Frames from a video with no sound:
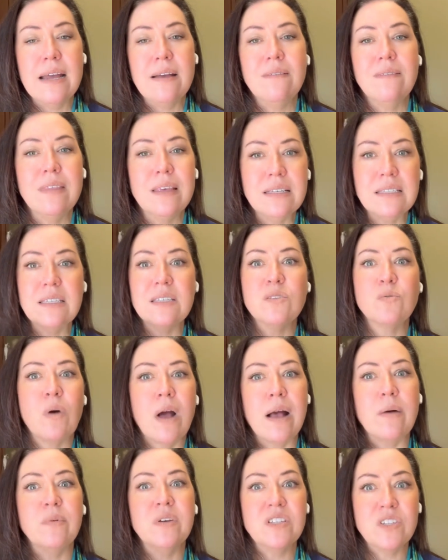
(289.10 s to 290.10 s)
This is
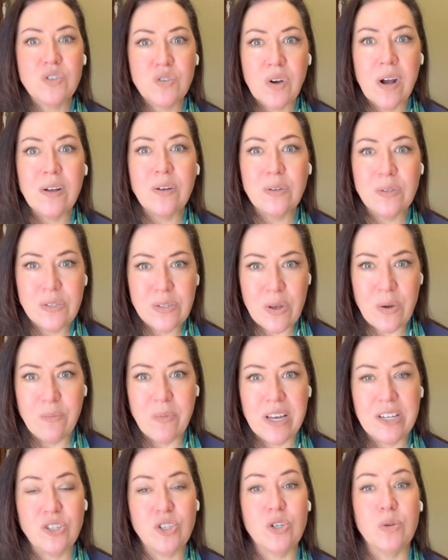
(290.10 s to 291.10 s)
why we struggle so
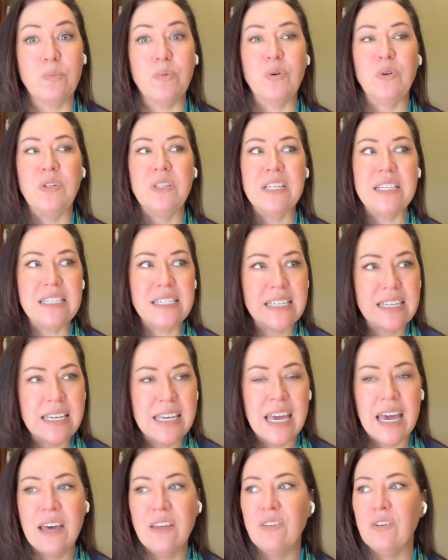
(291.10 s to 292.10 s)
much to pull it
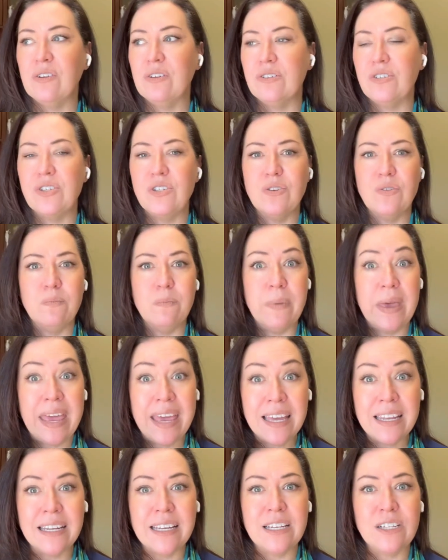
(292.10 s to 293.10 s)
together, to
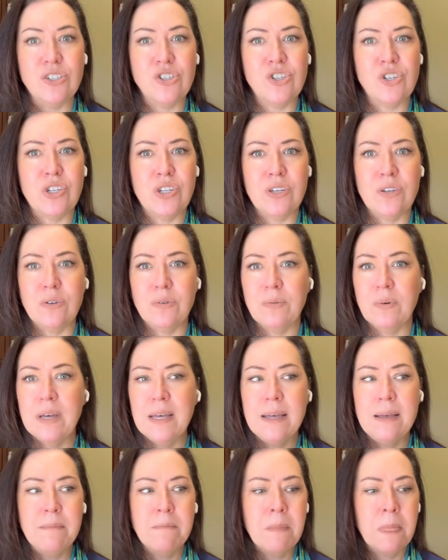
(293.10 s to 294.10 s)
manage, to,
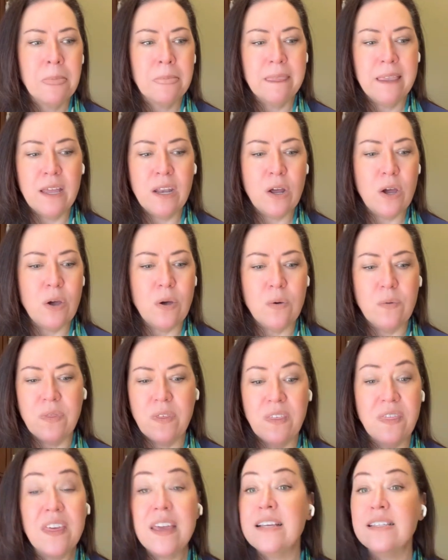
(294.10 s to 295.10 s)
you know, the
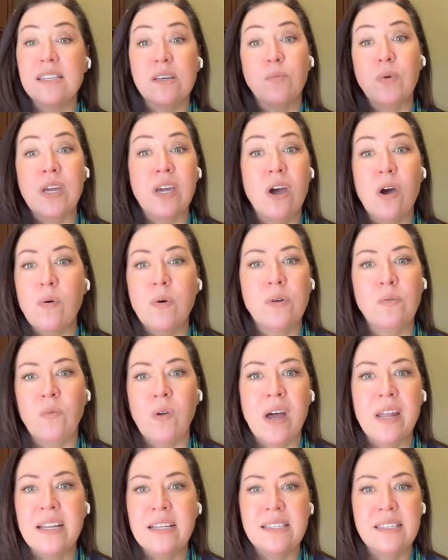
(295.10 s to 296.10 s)
things that we go and
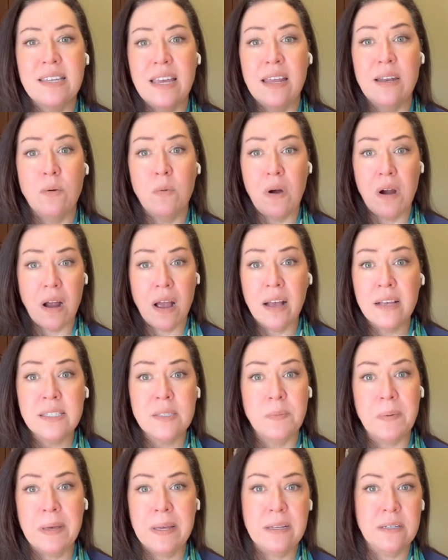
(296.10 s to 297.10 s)
run and say to our
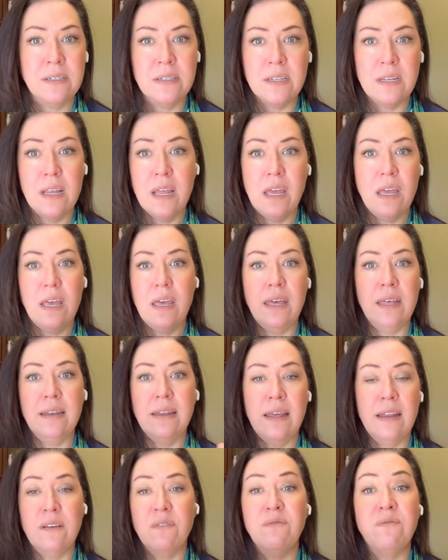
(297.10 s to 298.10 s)
husband in,
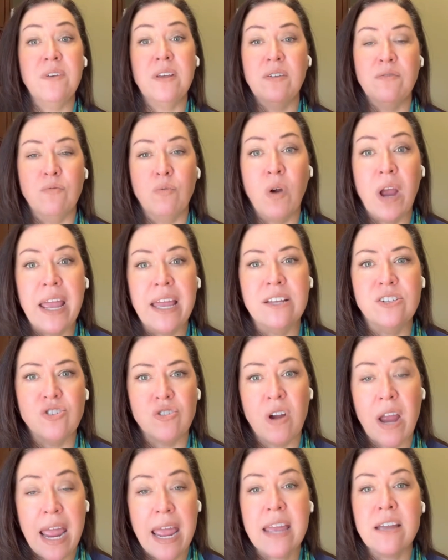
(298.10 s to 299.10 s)
in a fit of rage
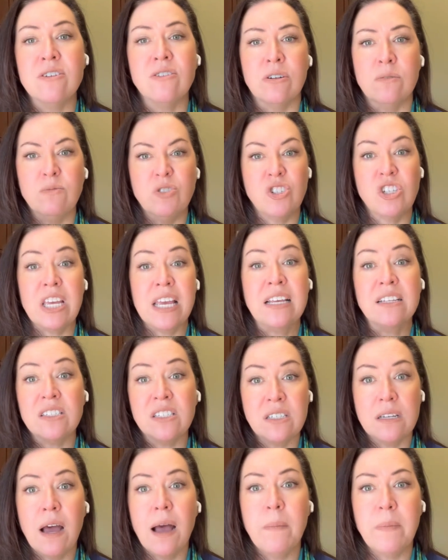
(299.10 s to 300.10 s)
or anger, which can't
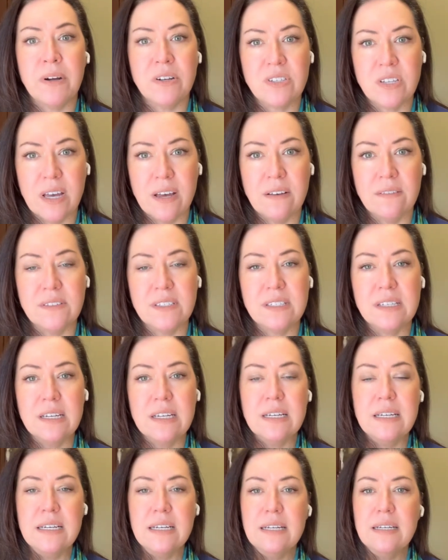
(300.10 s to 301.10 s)
stop ourselves.
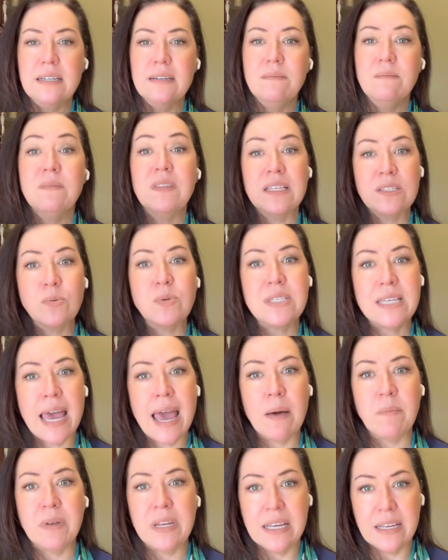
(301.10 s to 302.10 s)
That's what's
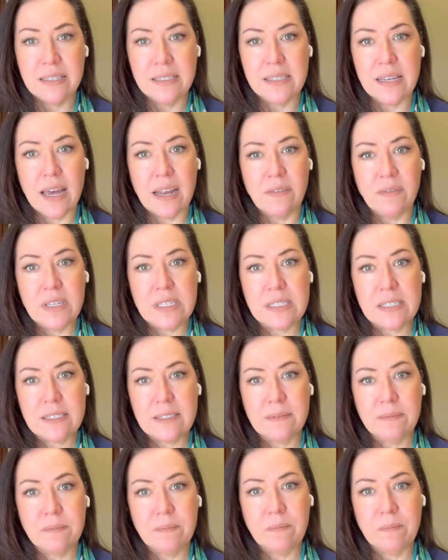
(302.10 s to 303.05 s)
happening inside of us.